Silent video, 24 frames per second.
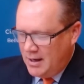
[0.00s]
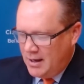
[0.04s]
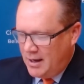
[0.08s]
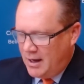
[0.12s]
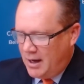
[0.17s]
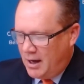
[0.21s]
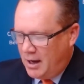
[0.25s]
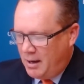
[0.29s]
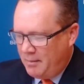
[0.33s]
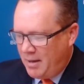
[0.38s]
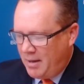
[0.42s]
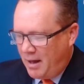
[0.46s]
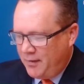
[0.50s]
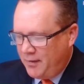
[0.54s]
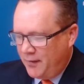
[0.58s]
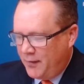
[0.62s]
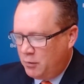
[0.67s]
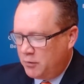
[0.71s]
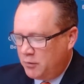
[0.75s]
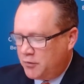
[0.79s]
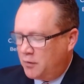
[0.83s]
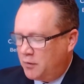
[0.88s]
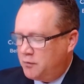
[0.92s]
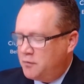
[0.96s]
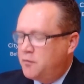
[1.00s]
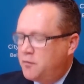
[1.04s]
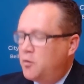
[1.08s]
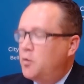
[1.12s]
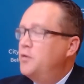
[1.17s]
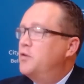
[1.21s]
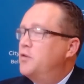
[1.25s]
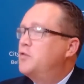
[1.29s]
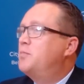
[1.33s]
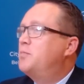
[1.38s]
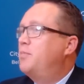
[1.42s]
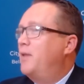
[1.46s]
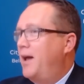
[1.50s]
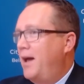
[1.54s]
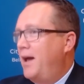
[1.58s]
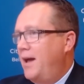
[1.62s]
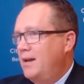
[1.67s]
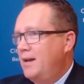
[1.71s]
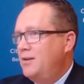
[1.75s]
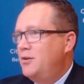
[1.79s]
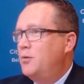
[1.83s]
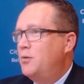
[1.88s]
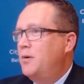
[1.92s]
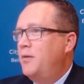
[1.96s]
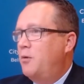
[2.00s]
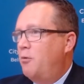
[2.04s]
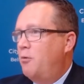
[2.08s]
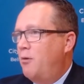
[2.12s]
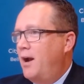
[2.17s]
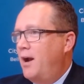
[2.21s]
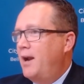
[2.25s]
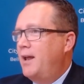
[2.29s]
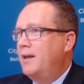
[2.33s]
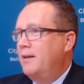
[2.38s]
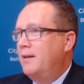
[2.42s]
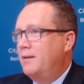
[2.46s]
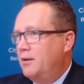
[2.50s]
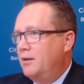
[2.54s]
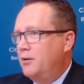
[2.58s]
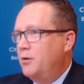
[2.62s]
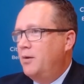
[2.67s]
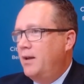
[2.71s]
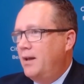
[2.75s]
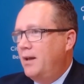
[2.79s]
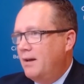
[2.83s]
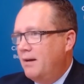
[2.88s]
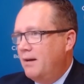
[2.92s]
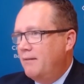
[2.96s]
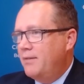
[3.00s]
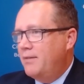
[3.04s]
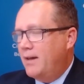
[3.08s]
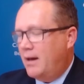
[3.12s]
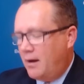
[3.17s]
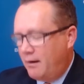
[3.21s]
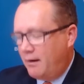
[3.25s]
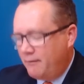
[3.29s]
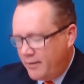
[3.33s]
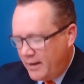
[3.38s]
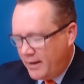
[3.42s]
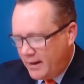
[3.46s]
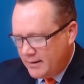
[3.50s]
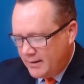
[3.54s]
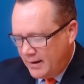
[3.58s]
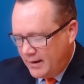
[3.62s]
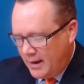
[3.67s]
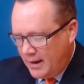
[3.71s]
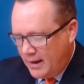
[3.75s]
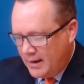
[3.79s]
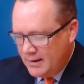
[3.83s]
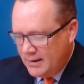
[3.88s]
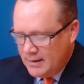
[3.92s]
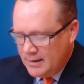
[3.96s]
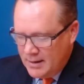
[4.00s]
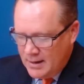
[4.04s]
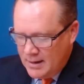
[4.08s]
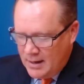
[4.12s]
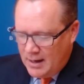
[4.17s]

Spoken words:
I think that was on full display during the rioting and looting of that day.